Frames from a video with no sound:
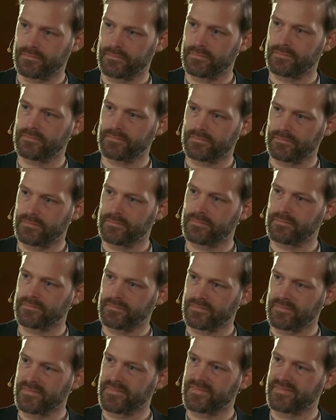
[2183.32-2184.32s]
Let's
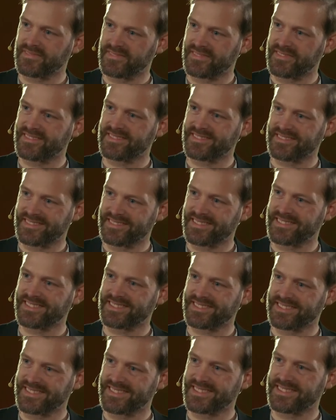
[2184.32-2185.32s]
bring them together and
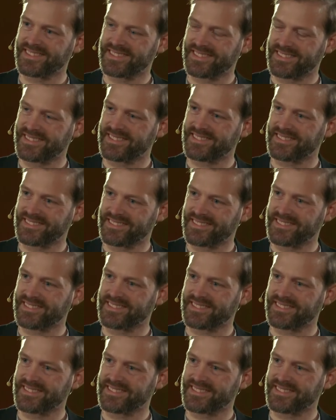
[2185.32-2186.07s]
compare their